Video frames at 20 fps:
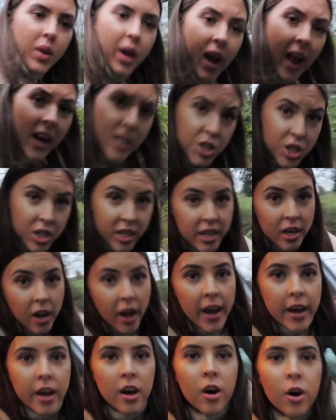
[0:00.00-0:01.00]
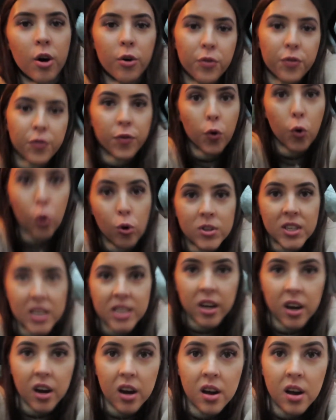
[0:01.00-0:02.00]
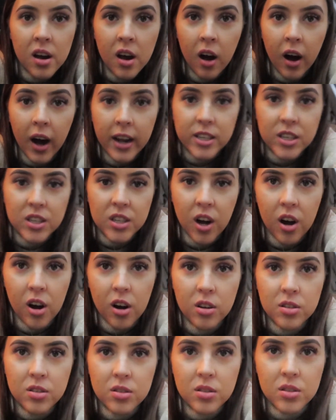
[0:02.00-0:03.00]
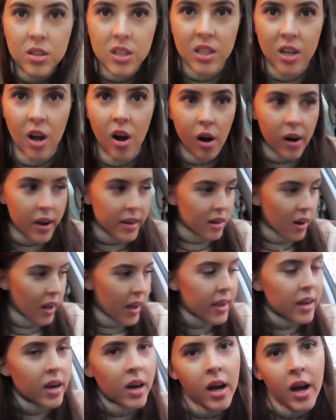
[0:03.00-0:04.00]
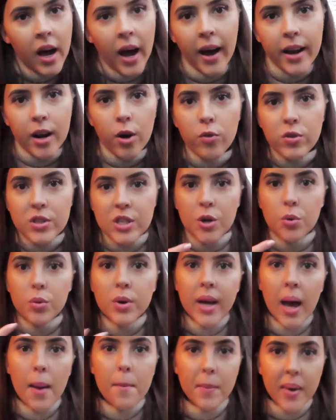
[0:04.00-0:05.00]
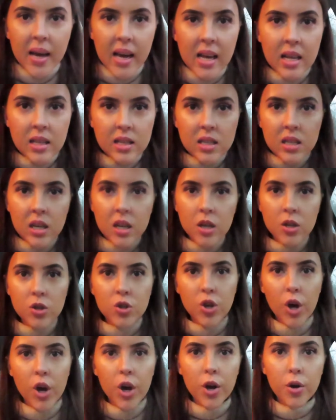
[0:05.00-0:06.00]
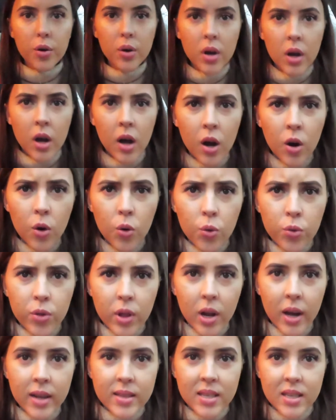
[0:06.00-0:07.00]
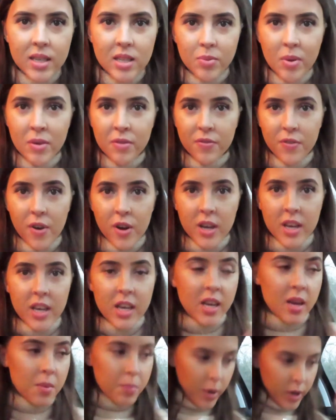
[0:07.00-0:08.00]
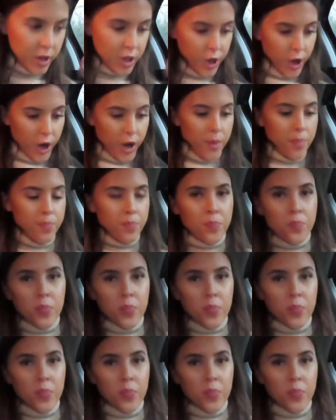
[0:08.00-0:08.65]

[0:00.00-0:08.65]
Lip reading: actually like for dinner. I just can't decide, like, and I obviously don't want to get meat, so all the lighting is a bit funky, but you know.